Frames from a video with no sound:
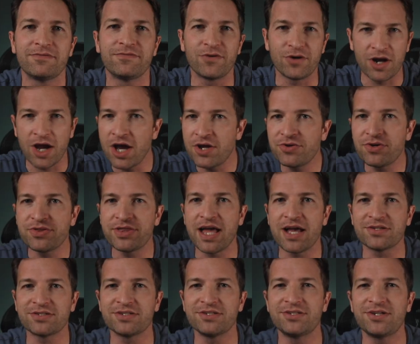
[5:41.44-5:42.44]
for
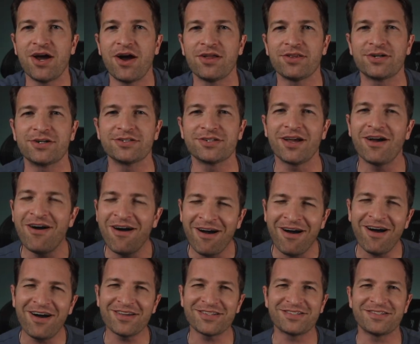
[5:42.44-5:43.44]
$100,000,
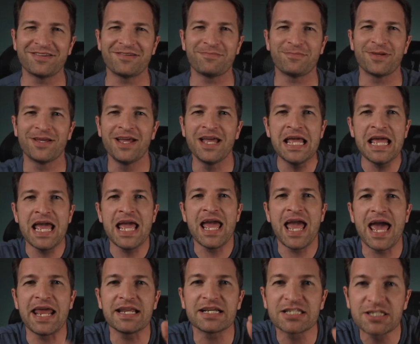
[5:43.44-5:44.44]
awesome,
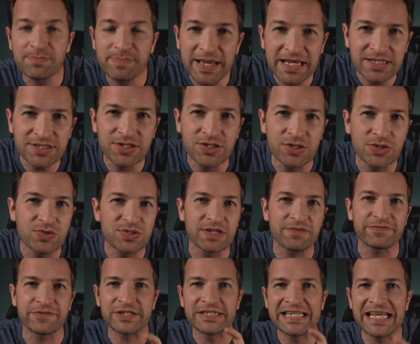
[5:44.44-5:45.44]
and expects to use
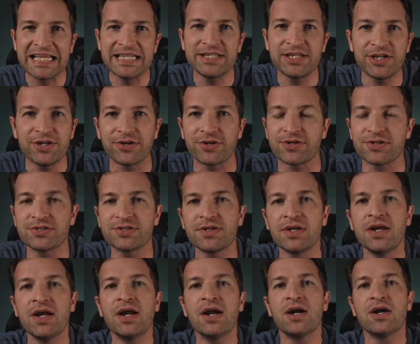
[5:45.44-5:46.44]
it for 10
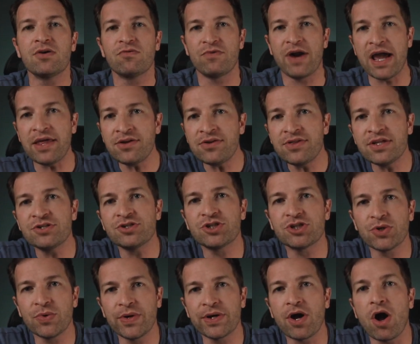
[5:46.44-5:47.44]
years, rather than
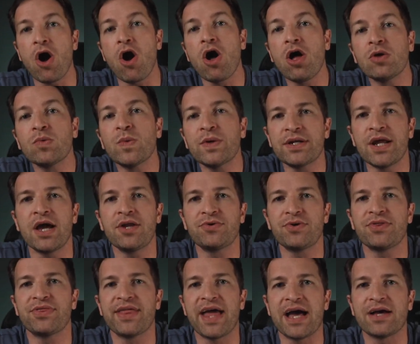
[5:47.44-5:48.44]
showing all
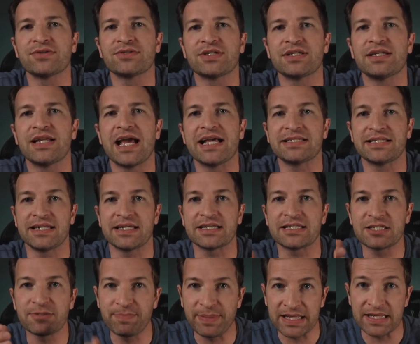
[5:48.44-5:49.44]
$100,000 as an
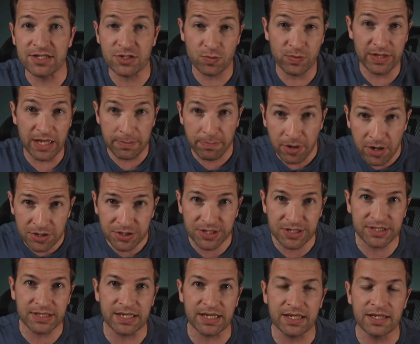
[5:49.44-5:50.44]
expense when they
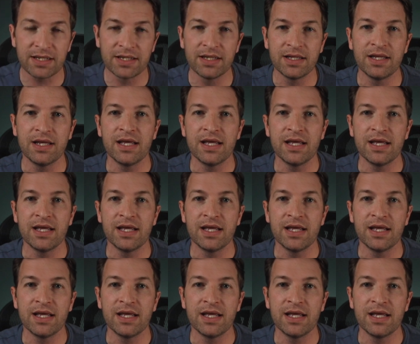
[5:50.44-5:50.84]
purchased it,